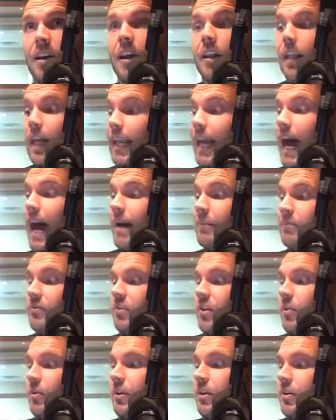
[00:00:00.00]
Like, I'm
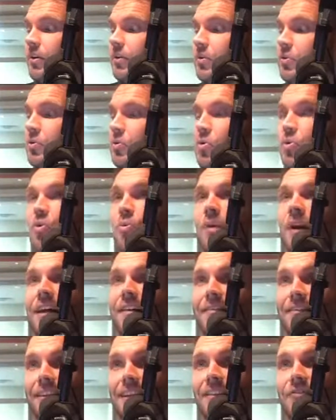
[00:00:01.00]
someone who when I
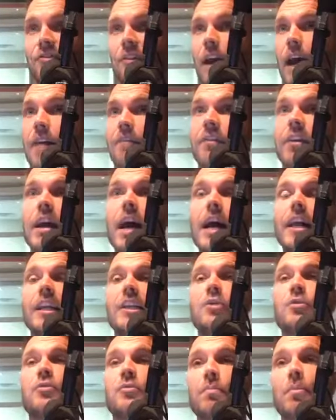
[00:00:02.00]
teach, I've got to
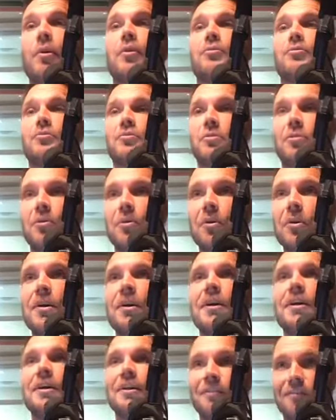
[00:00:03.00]
use personal
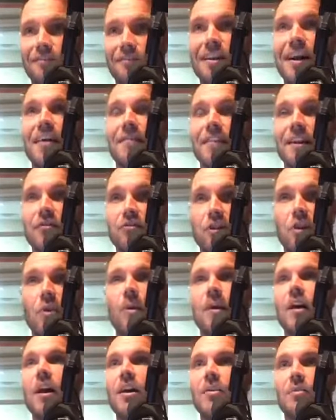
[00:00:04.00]
stuff that's
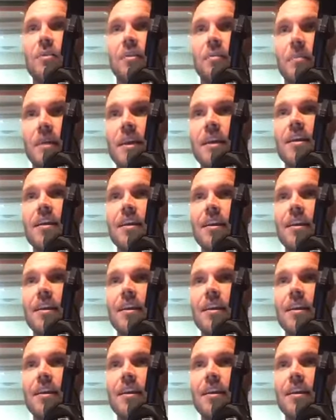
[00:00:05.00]
going on with me.